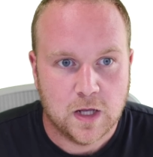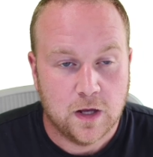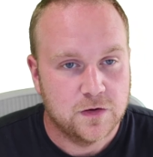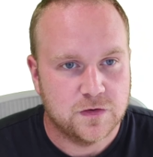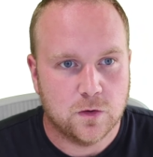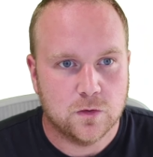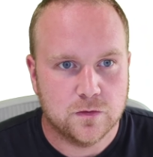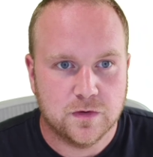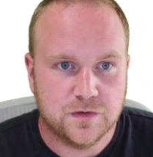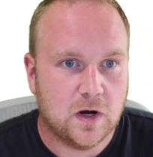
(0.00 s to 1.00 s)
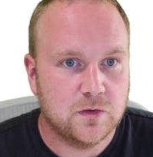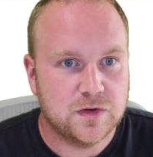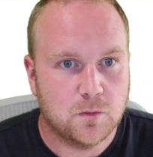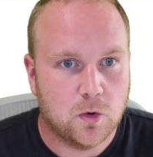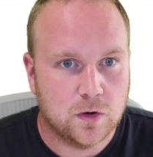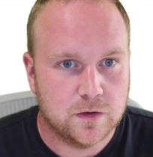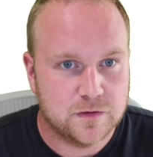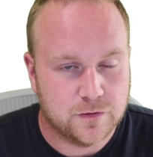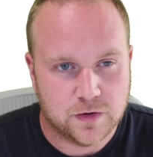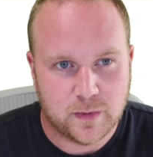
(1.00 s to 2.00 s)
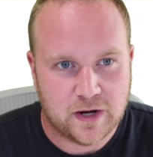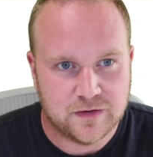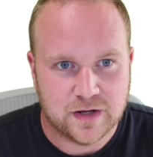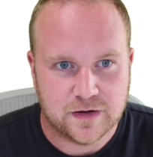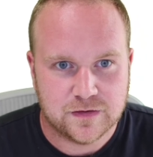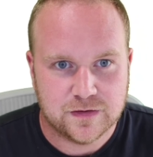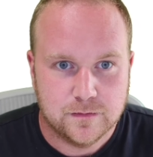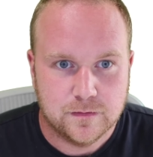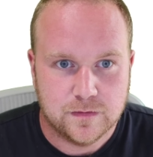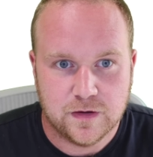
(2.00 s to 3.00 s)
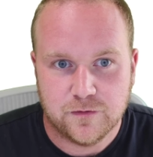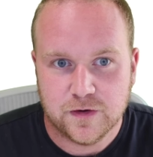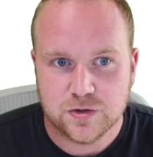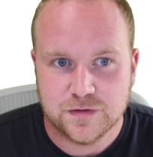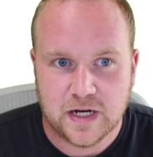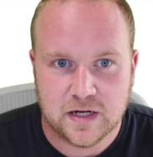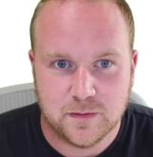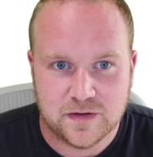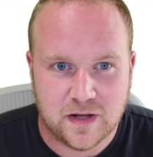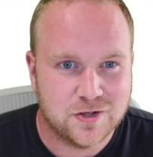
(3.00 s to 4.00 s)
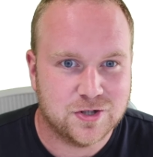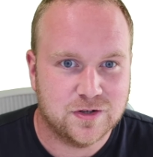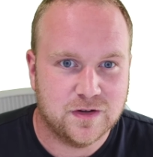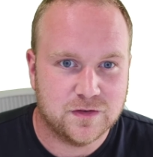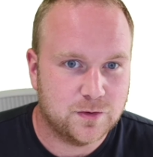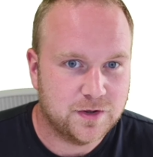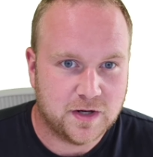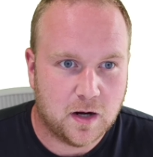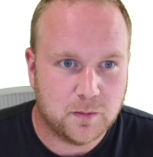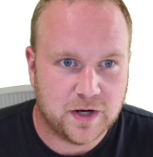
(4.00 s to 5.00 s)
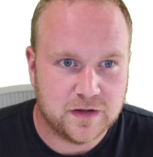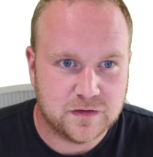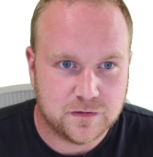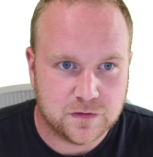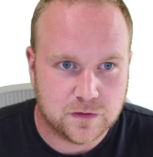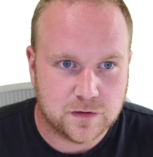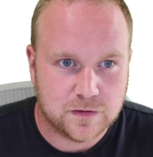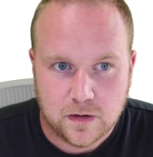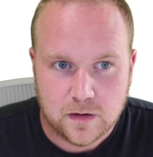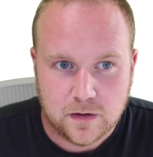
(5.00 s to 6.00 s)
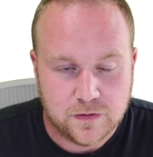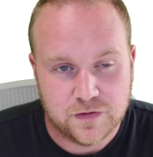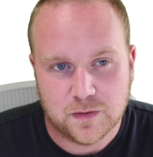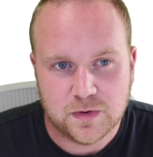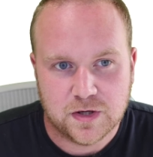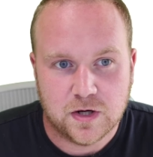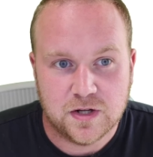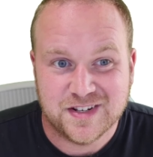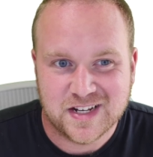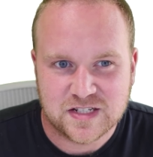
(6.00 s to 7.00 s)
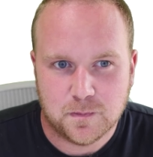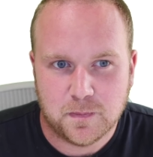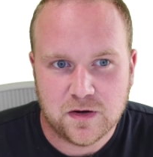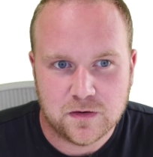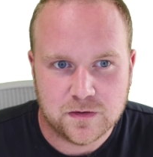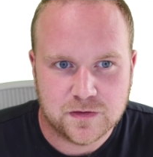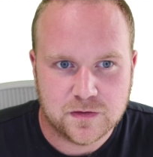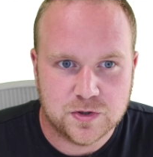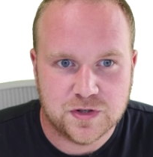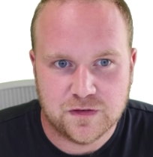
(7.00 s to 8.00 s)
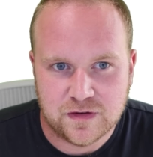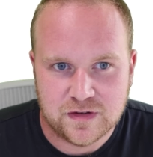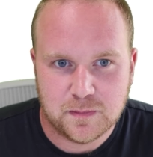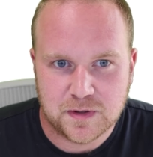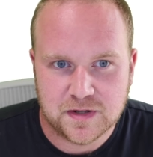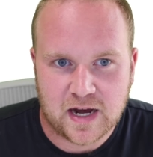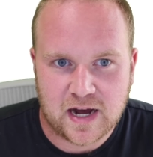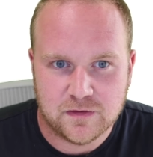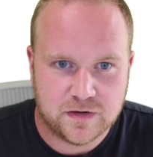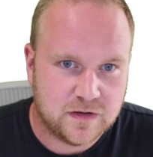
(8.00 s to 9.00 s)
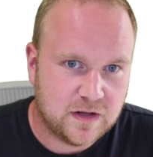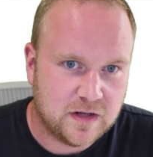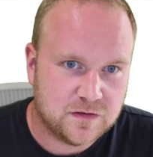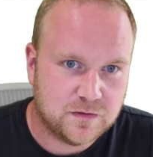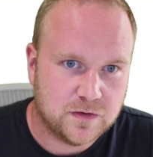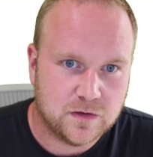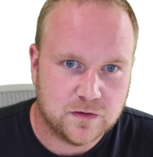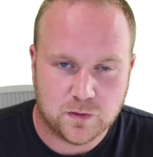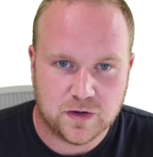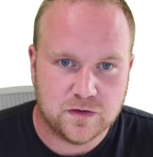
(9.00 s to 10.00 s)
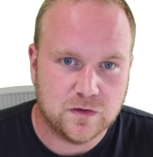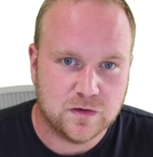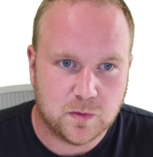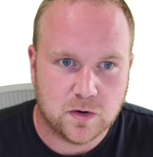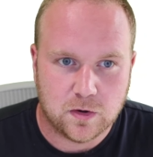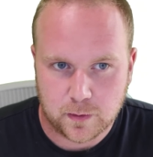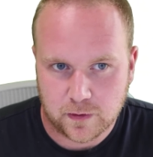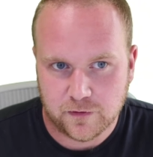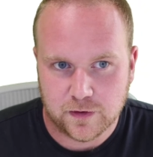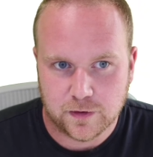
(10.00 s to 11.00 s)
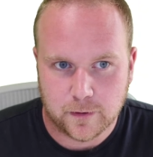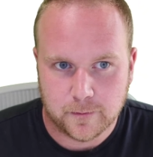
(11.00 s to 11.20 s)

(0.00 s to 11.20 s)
So there's always more to learn about Nix. The official documentation is a really comprehensive source. There's something called Nix Pills, which is a deeper dive into Nix for those wanting to explore a little bit further.